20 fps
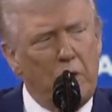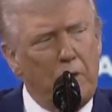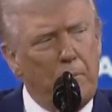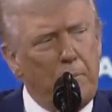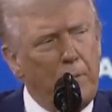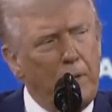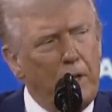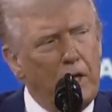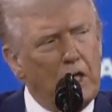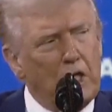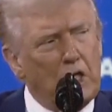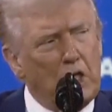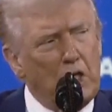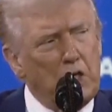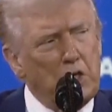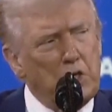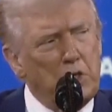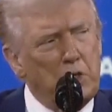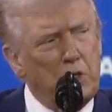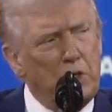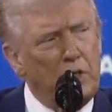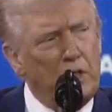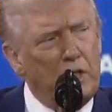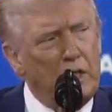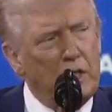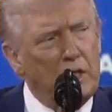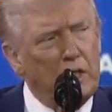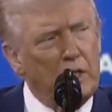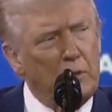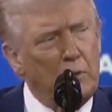we're pretty close to a
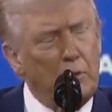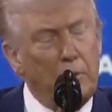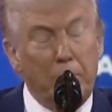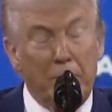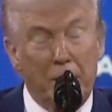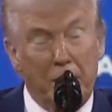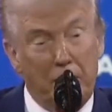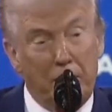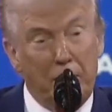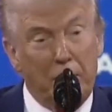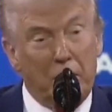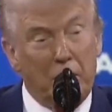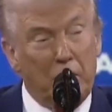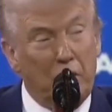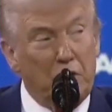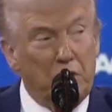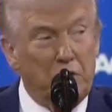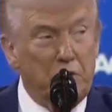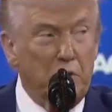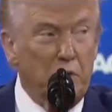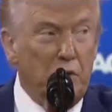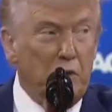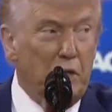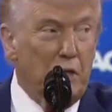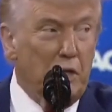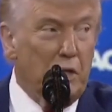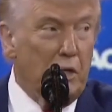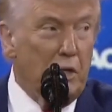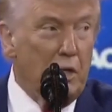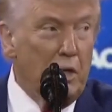deal, and we better be close to a
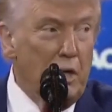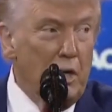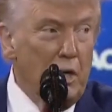deal.